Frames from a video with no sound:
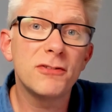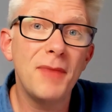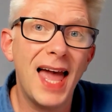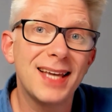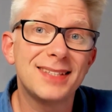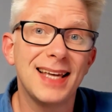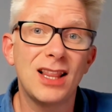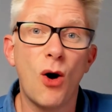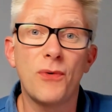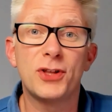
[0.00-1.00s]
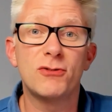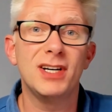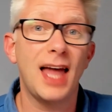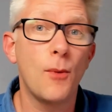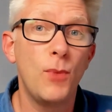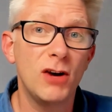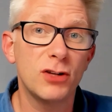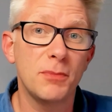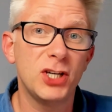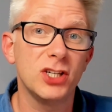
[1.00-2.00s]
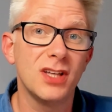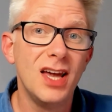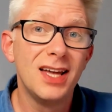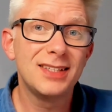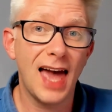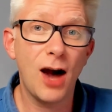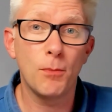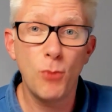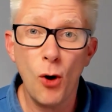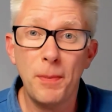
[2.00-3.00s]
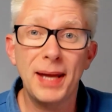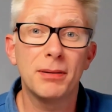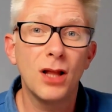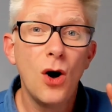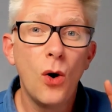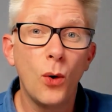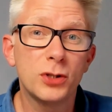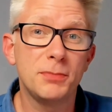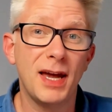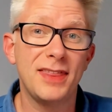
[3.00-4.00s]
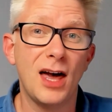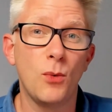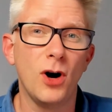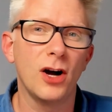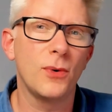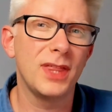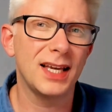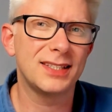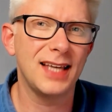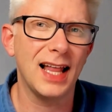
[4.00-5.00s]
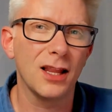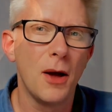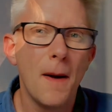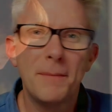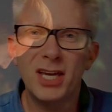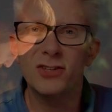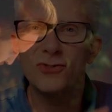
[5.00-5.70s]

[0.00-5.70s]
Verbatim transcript: from Excel Off the Grid, and we're on a mission to help more people automate their work with Excel because